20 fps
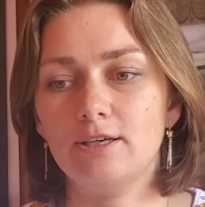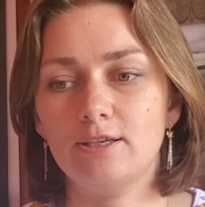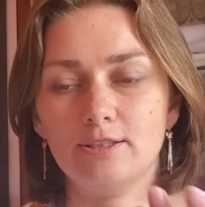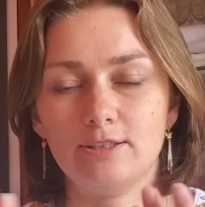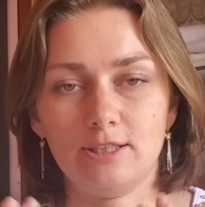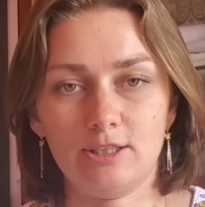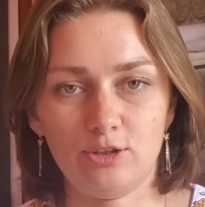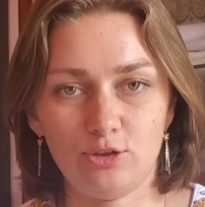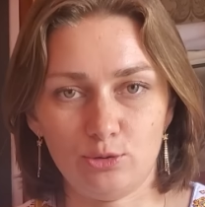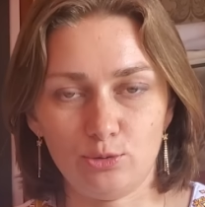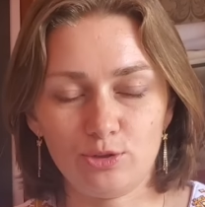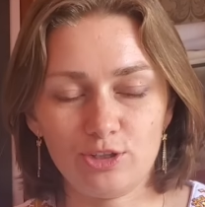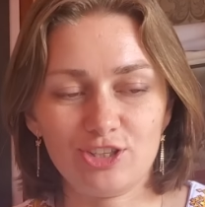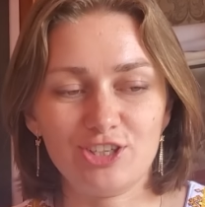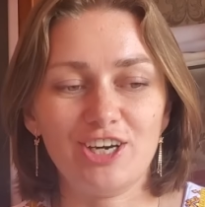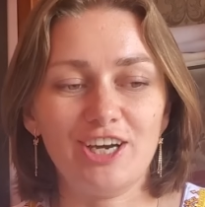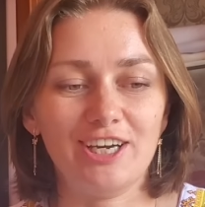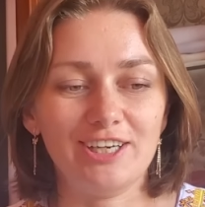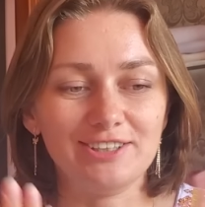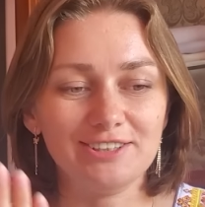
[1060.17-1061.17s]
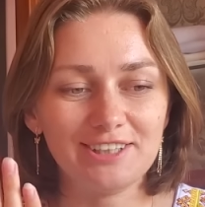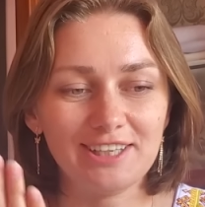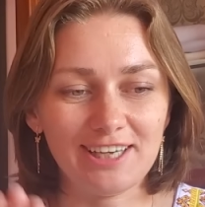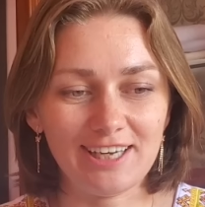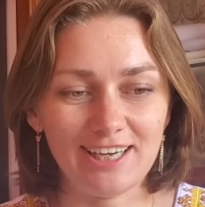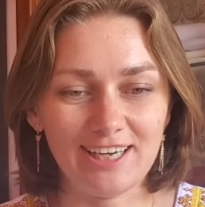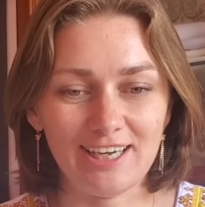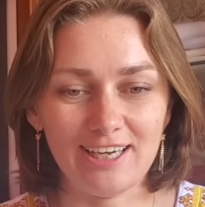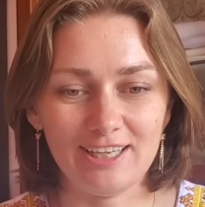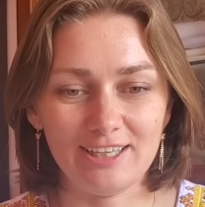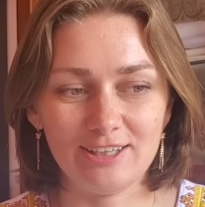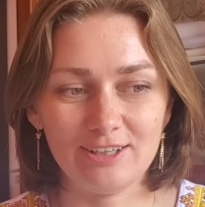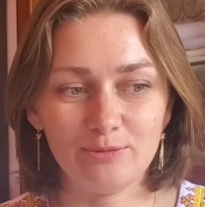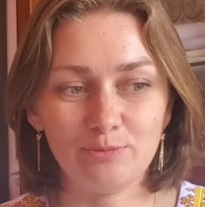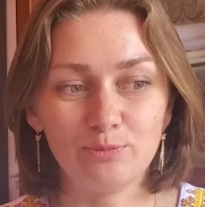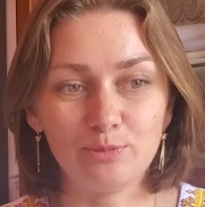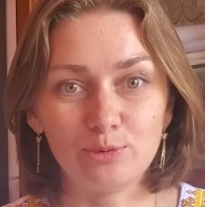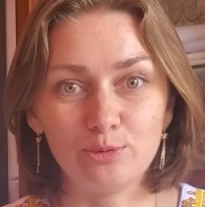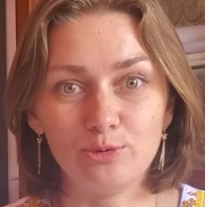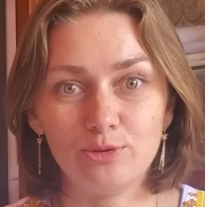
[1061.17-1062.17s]
They took a child and
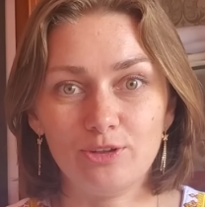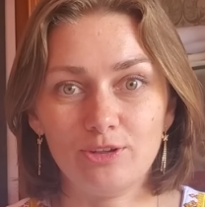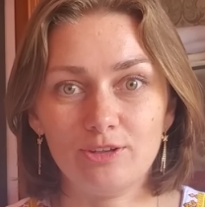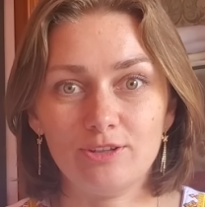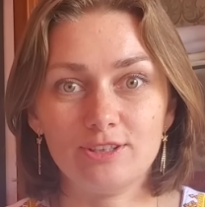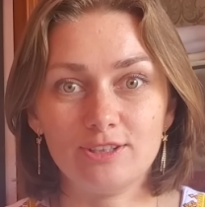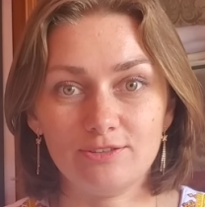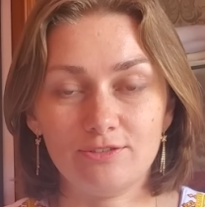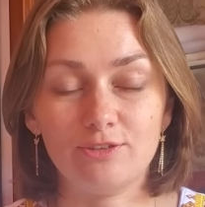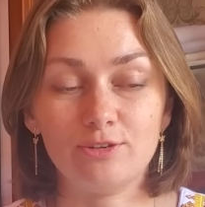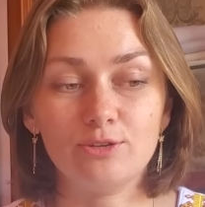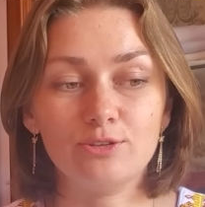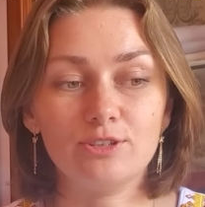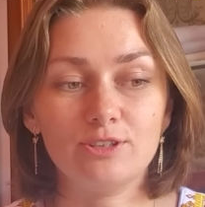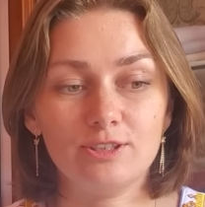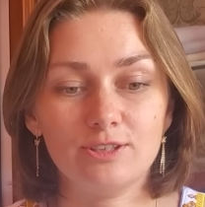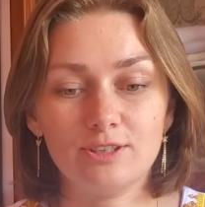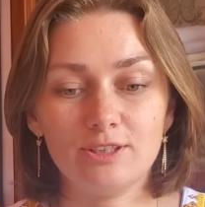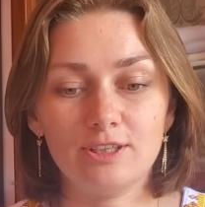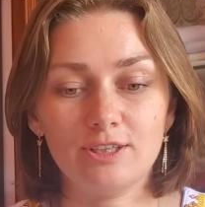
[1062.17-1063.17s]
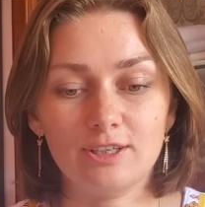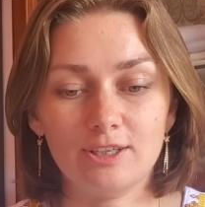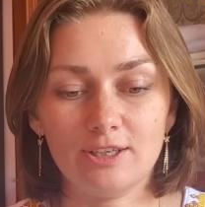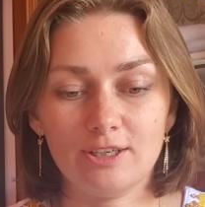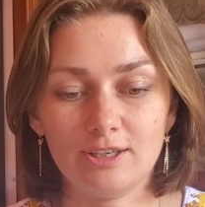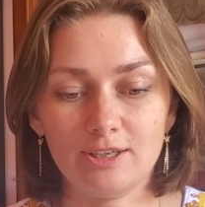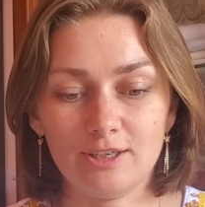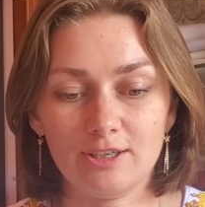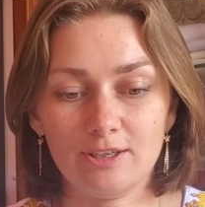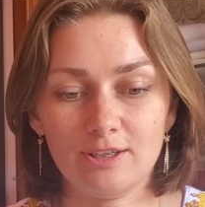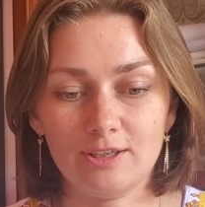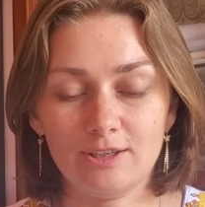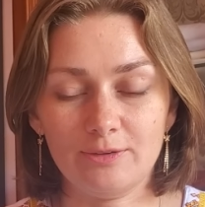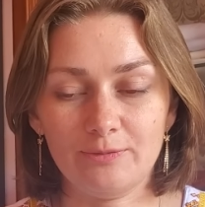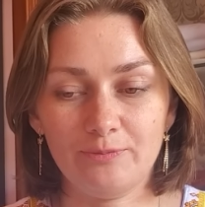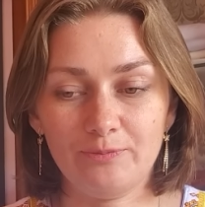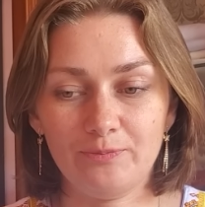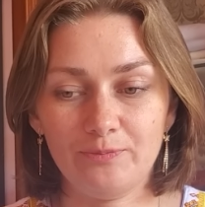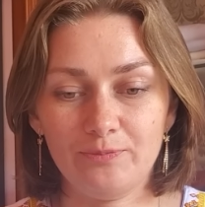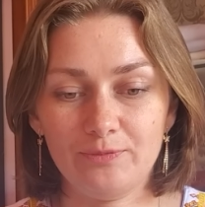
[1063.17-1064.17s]
put the first
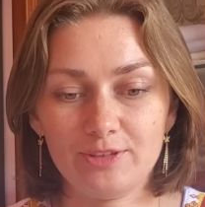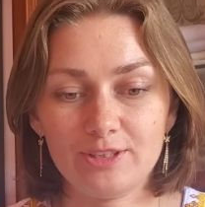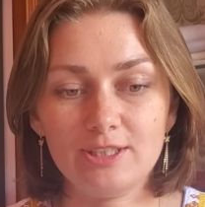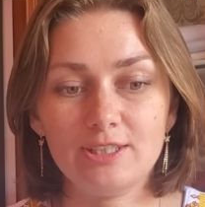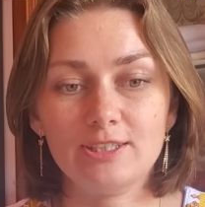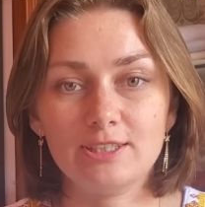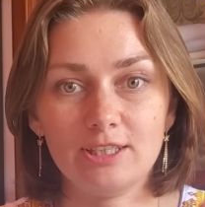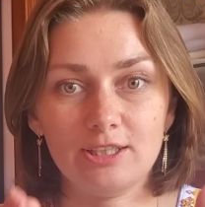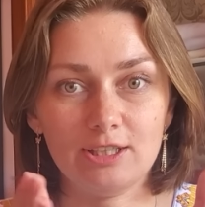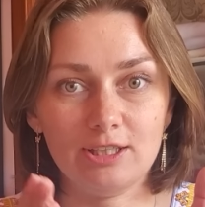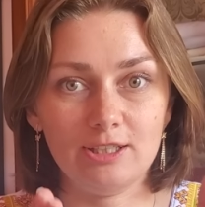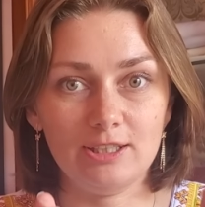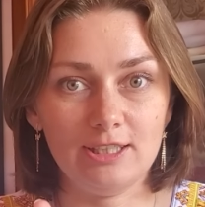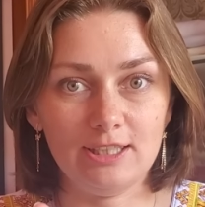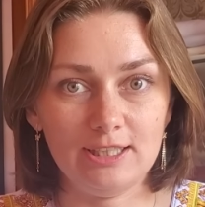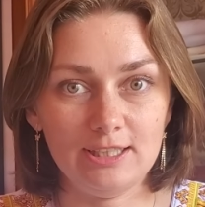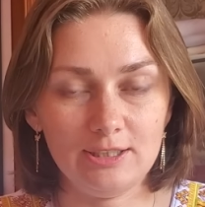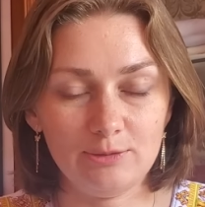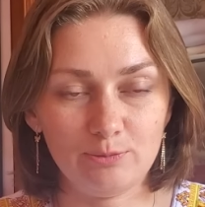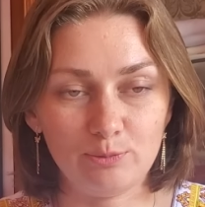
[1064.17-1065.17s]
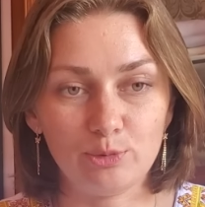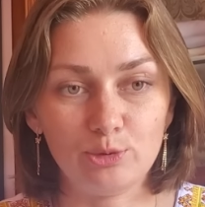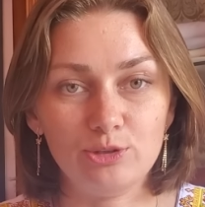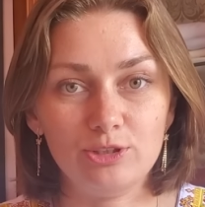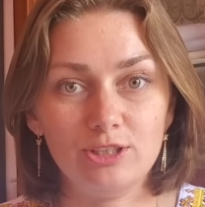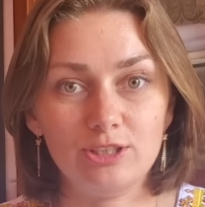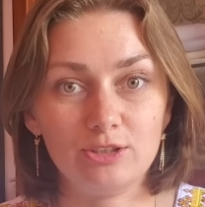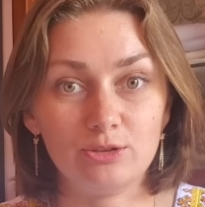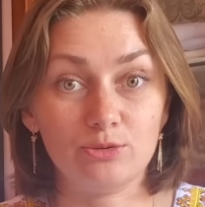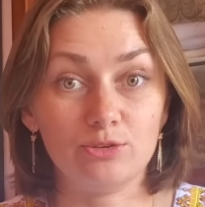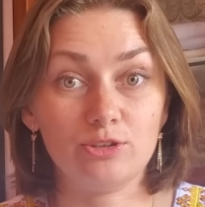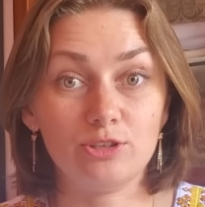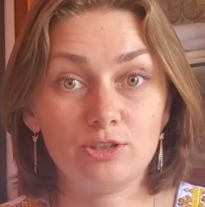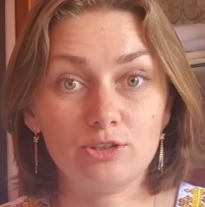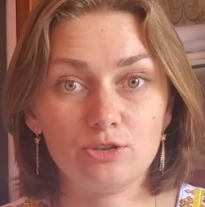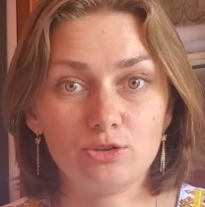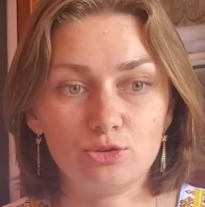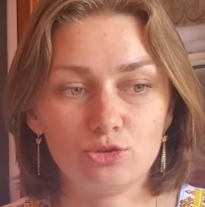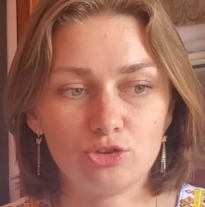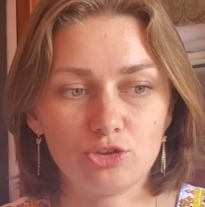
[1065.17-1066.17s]
thing they did, put this on
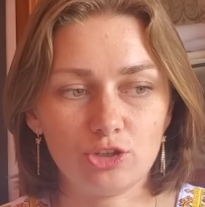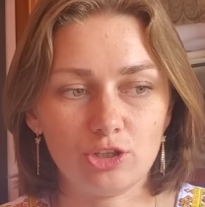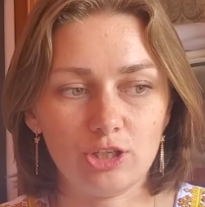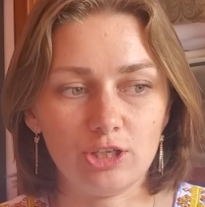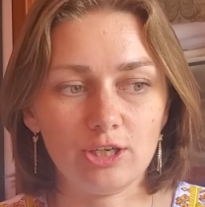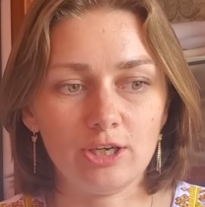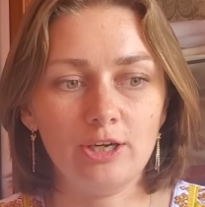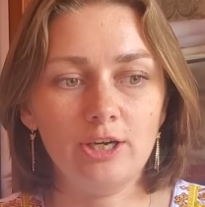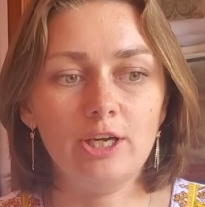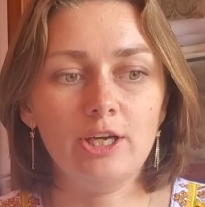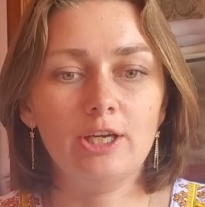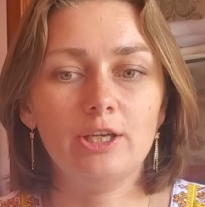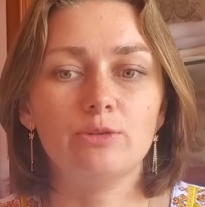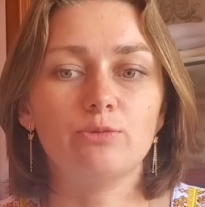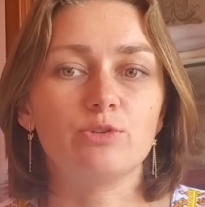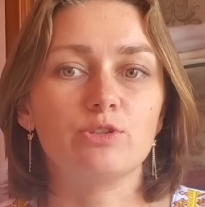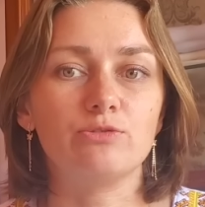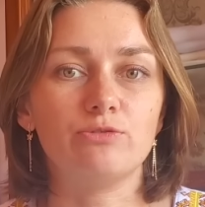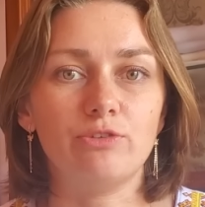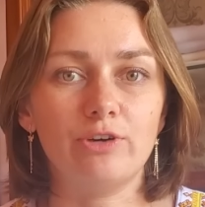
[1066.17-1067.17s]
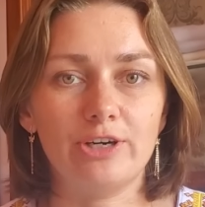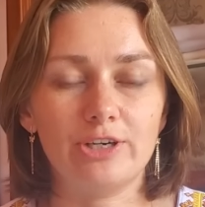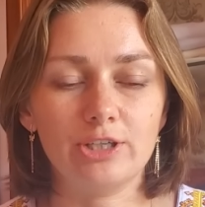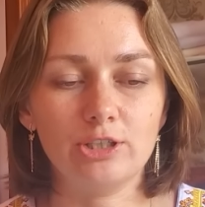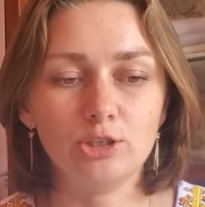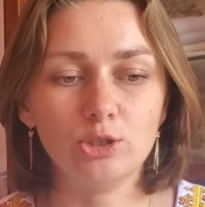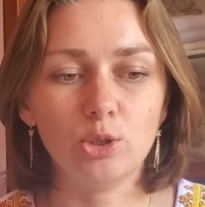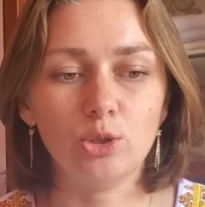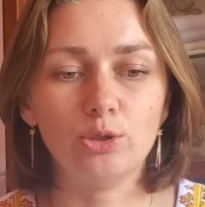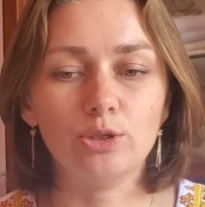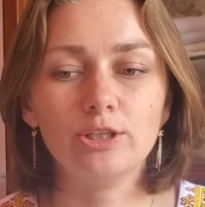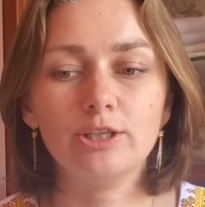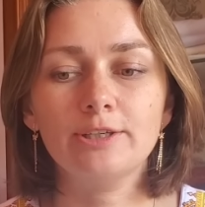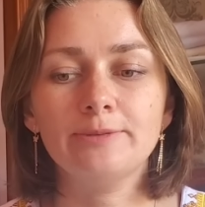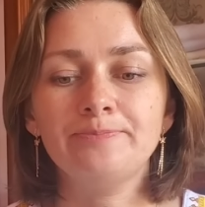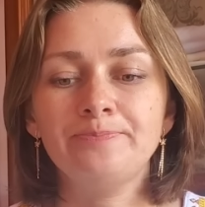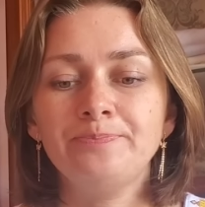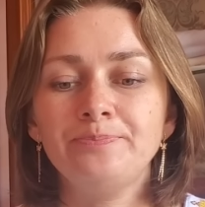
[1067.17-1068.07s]
this rushnik. It was very long,